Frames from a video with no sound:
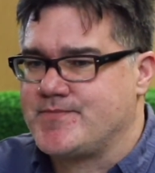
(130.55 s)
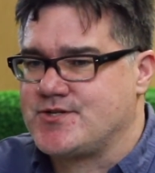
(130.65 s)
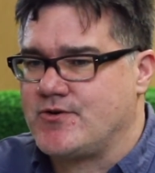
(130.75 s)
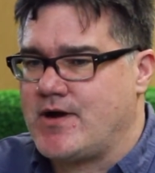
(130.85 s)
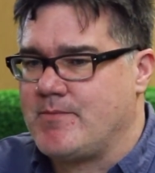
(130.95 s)

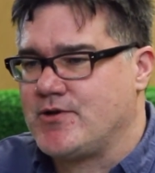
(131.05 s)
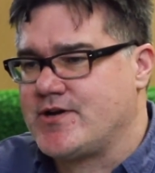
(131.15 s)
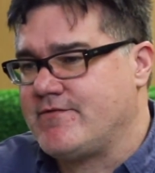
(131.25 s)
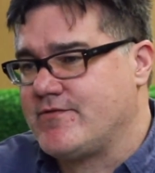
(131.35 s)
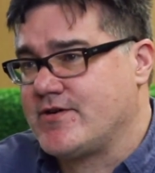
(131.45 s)
So I'm
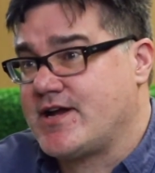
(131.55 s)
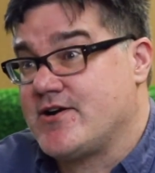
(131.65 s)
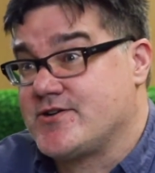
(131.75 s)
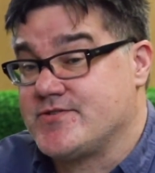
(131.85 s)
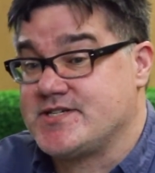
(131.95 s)
looking for
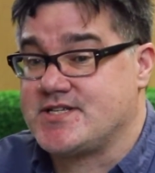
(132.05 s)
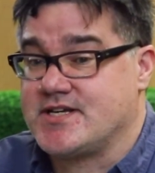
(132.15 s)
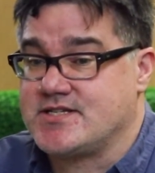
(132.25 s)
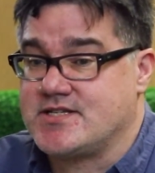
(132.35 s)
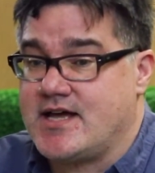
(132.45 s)

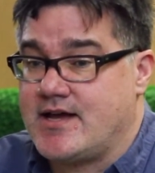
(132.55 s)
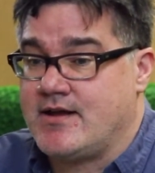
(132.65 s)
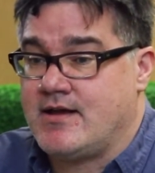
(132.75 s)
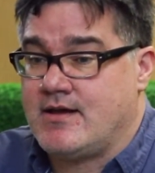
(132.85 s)
characteristics that